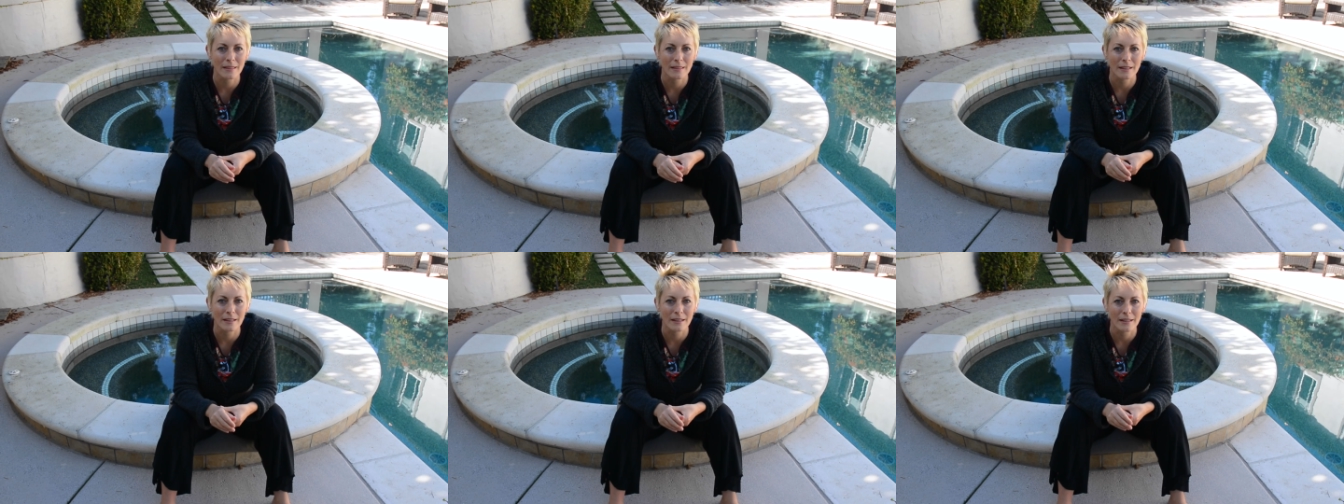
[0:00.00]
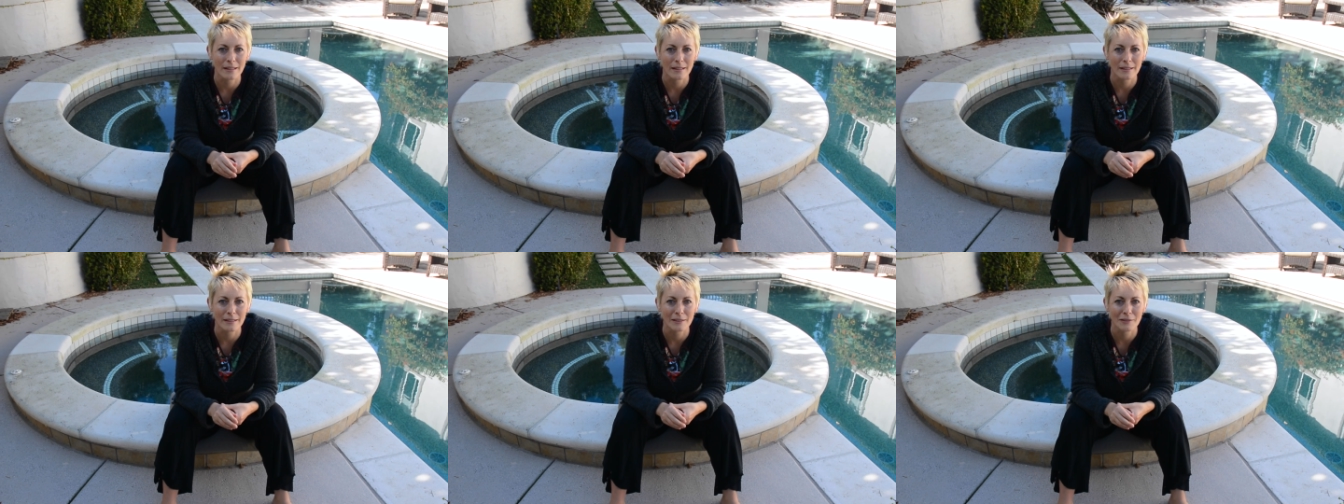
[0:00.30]

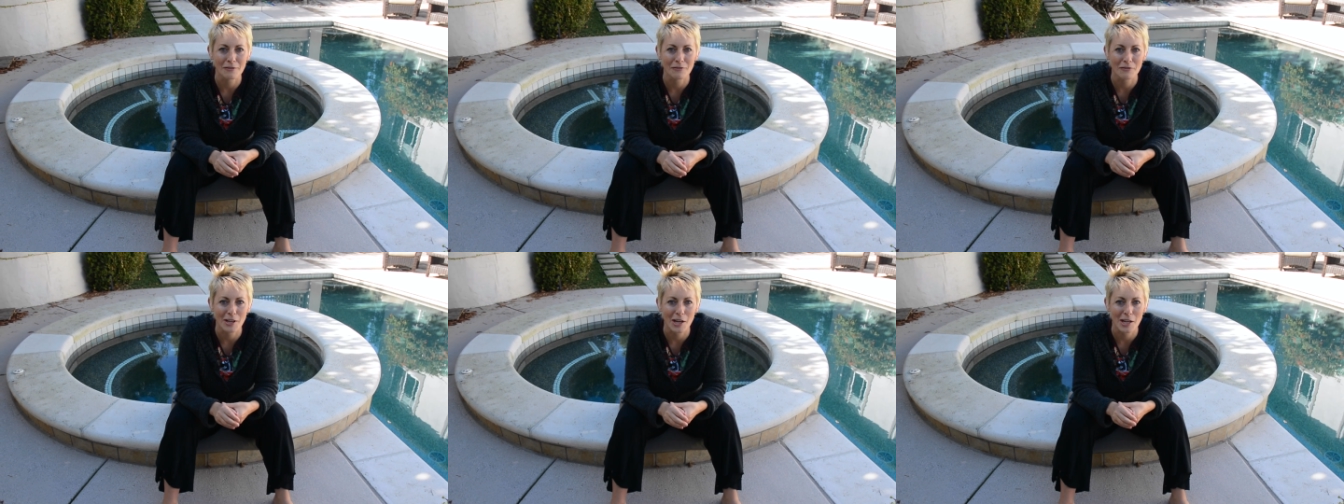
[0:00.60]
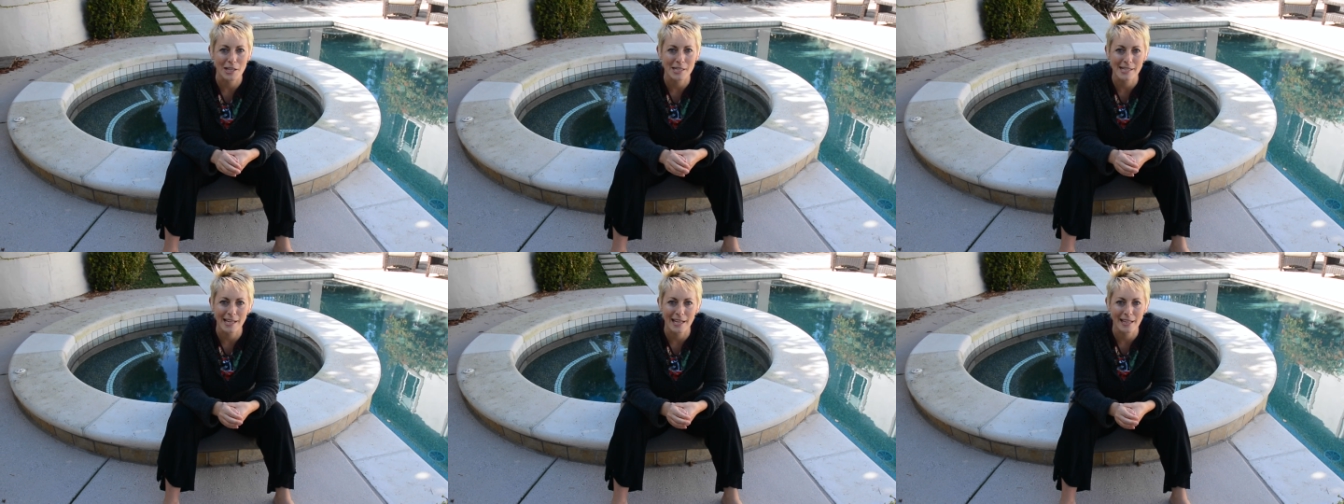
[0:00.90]
a
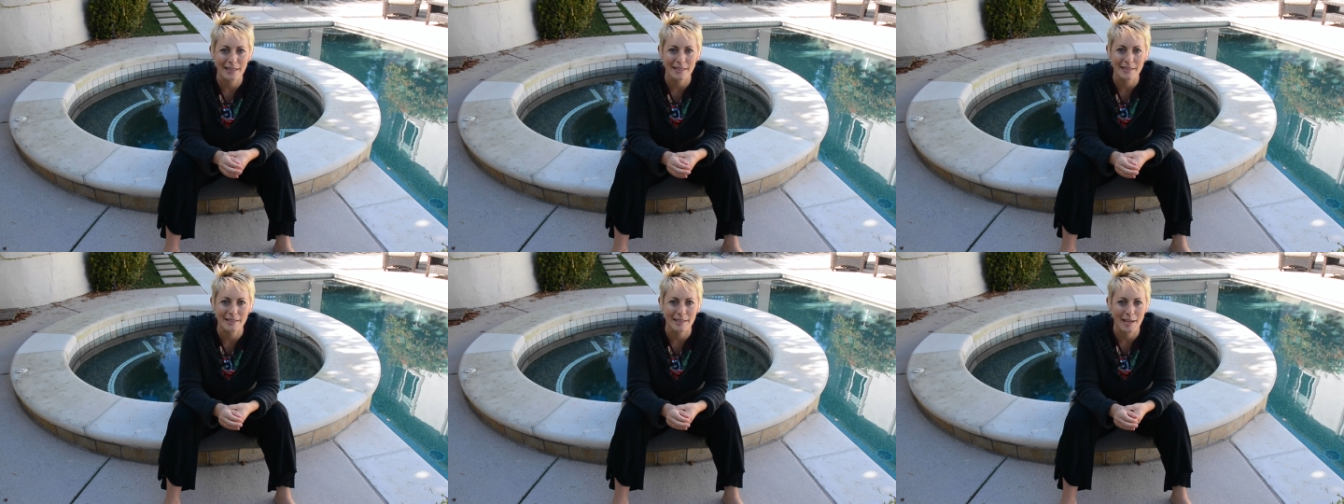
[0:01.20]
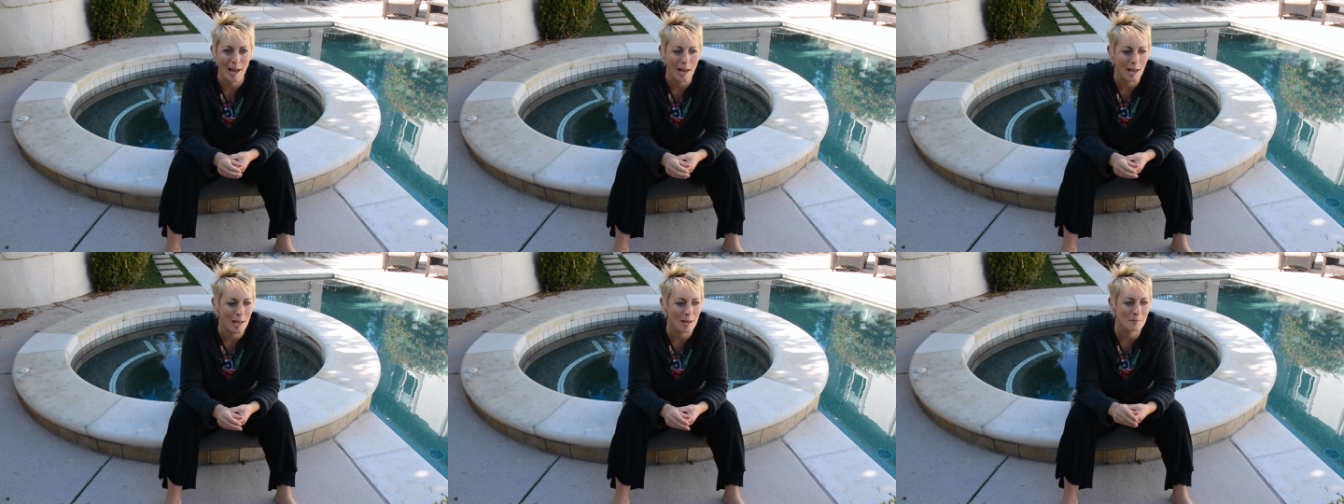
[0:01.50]
fiance at the
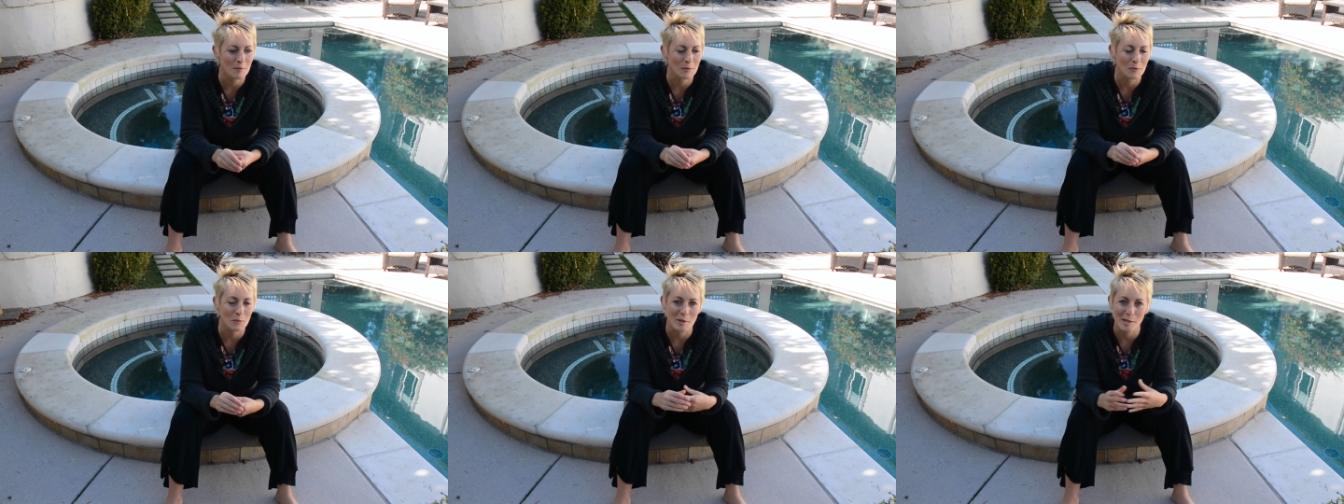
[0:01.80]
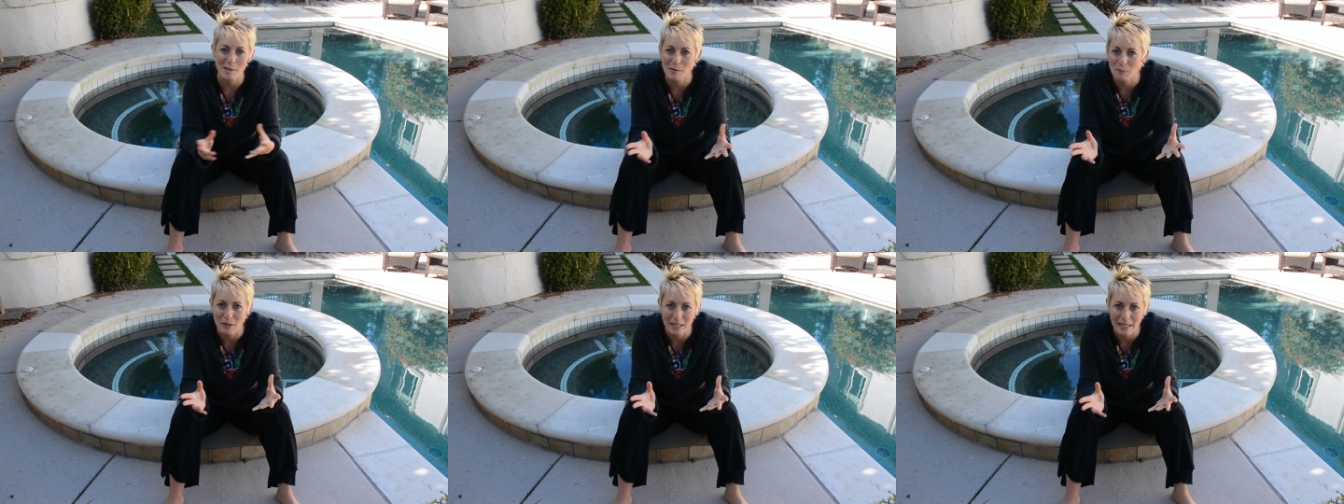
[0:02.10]
time, and we
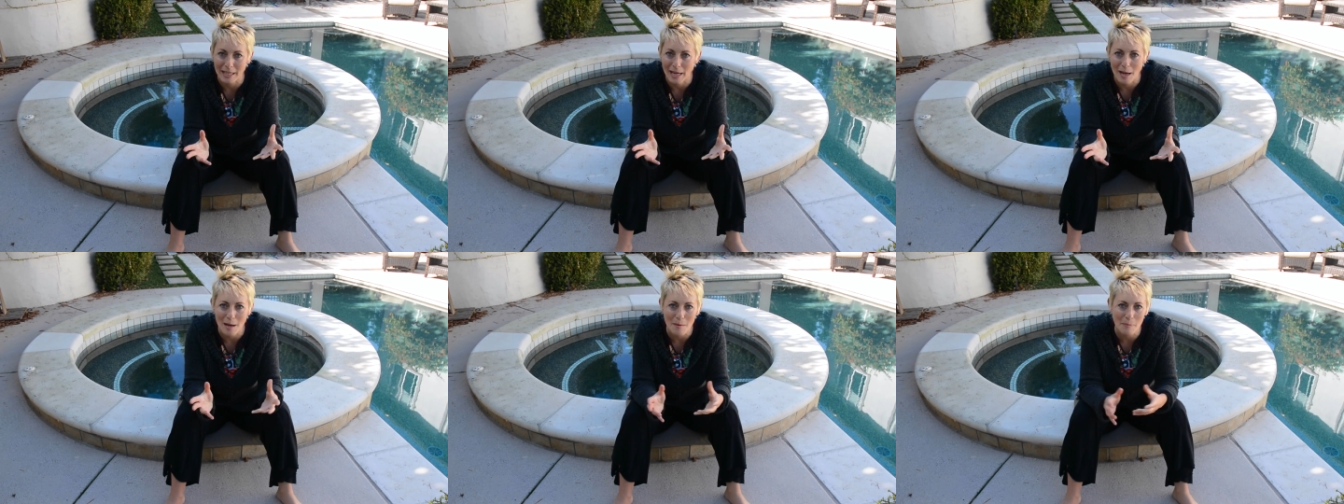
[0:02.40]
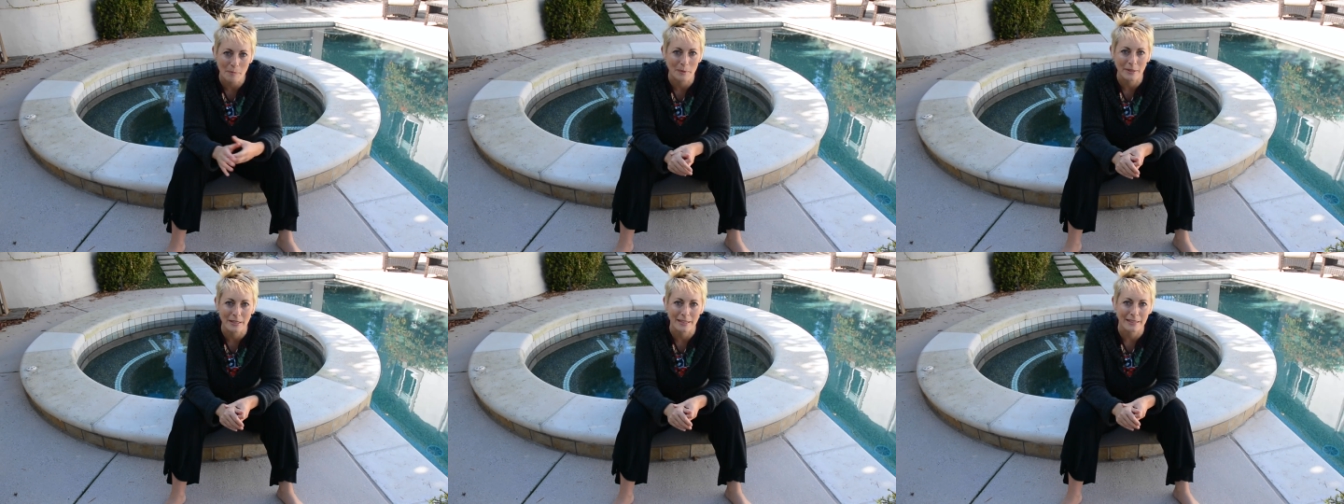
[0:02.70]
split
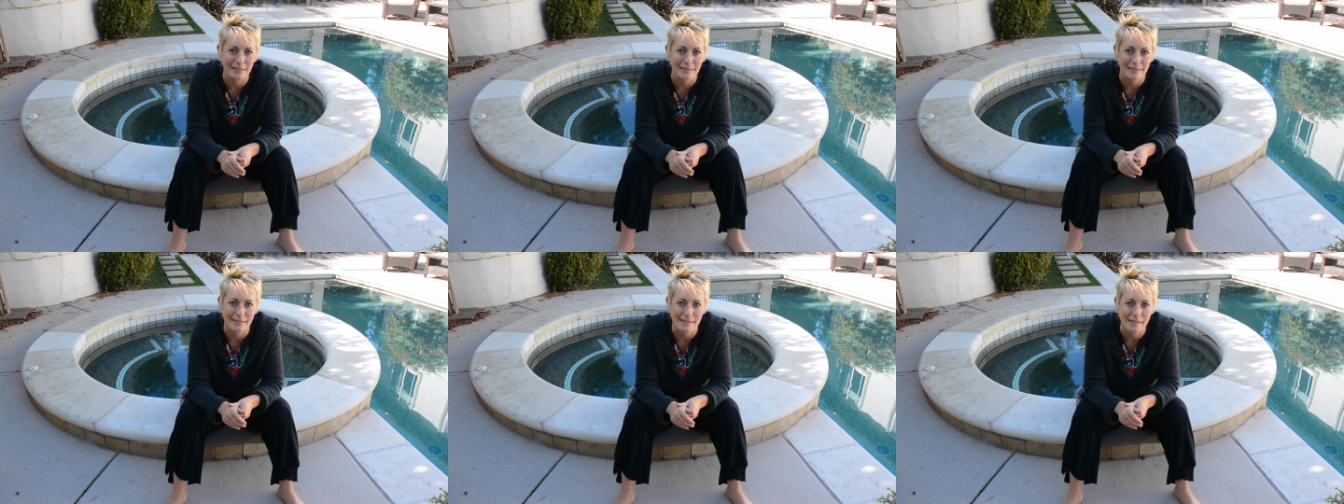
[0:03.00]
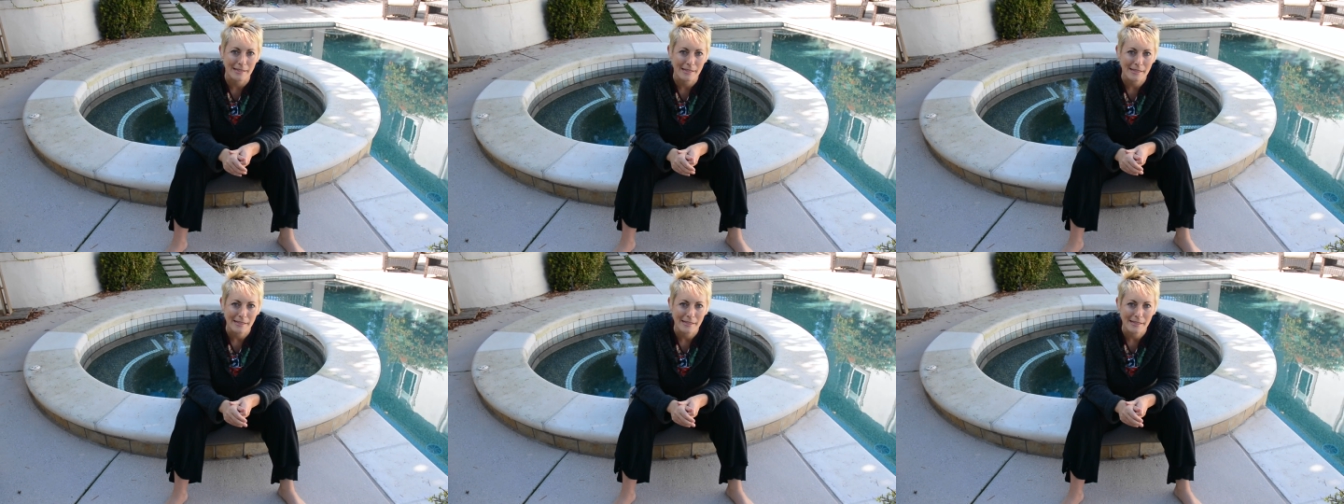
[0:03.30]
up, and